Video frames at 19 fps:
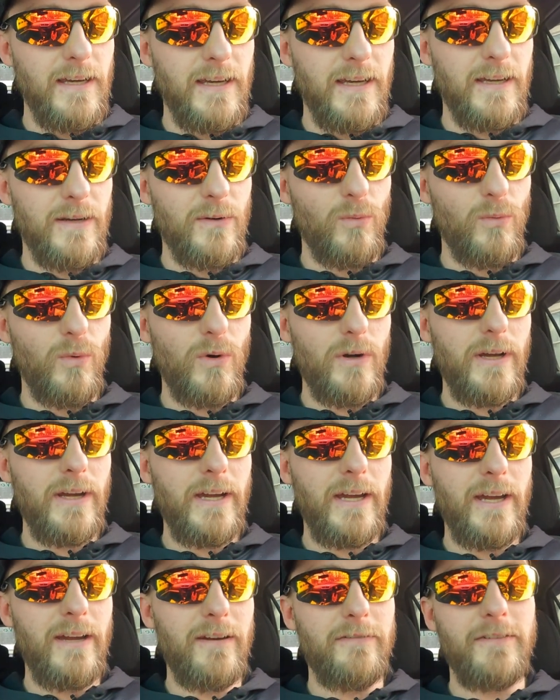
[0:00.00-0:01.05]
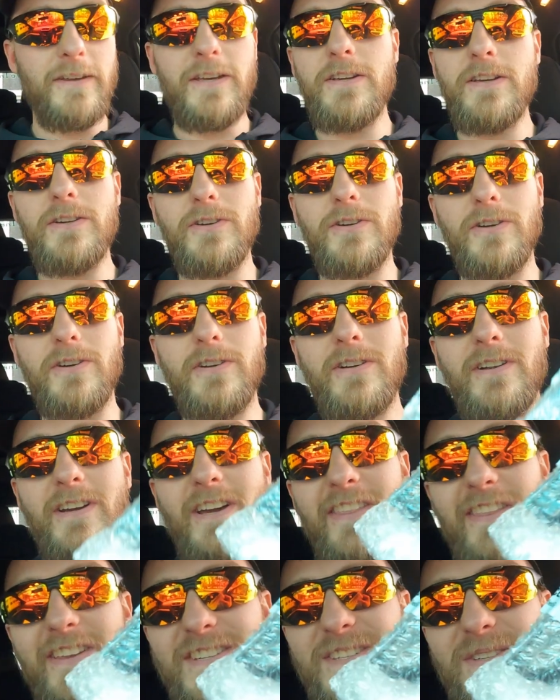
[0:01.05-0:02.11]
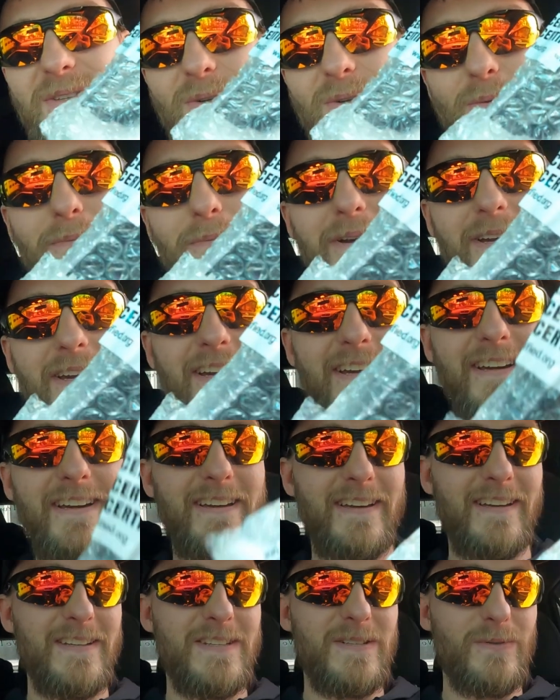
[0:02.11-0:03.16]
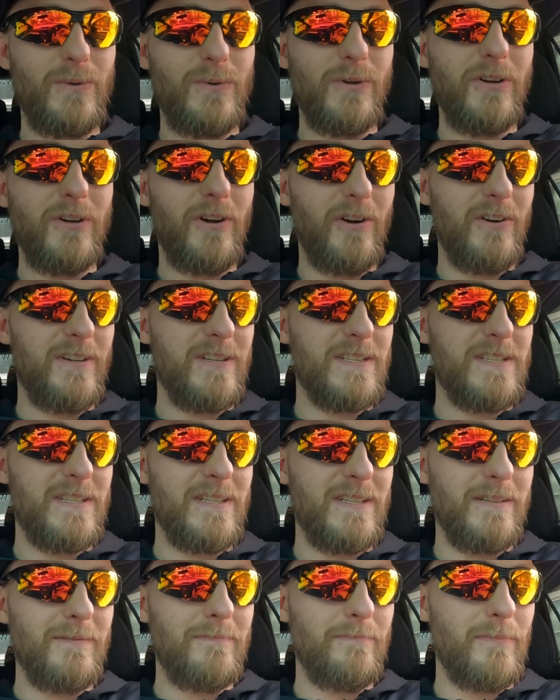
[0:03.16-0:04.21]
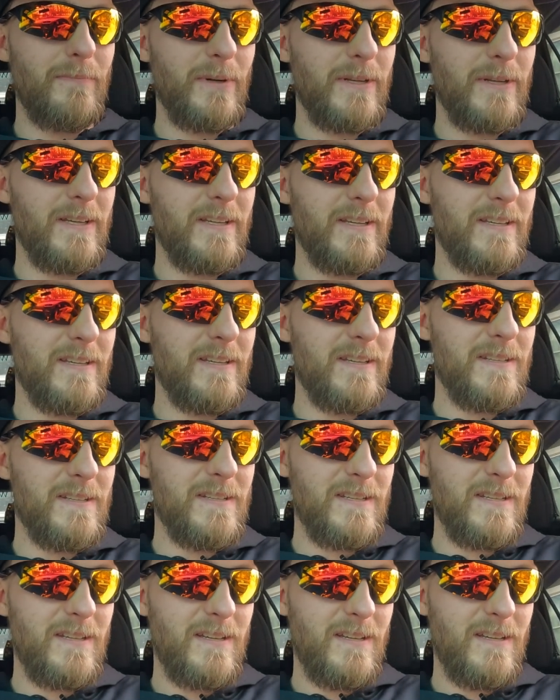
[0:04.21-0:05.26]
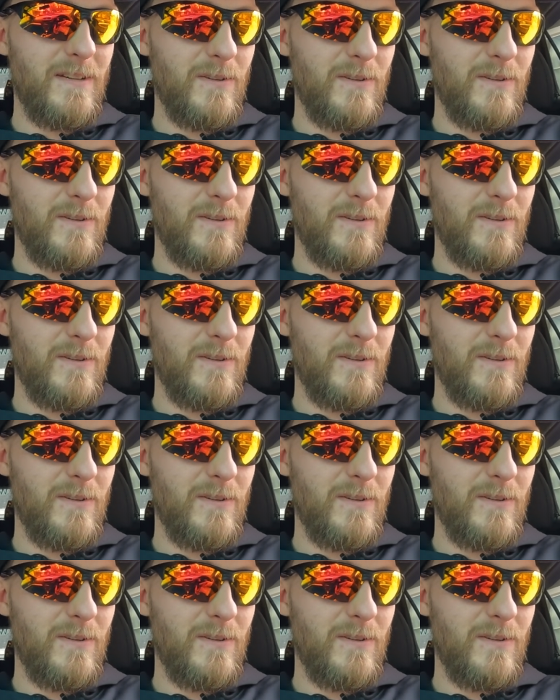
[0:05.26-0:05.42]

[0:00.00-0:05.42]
And what I have here in this little bag, it's really hard to see, but it is,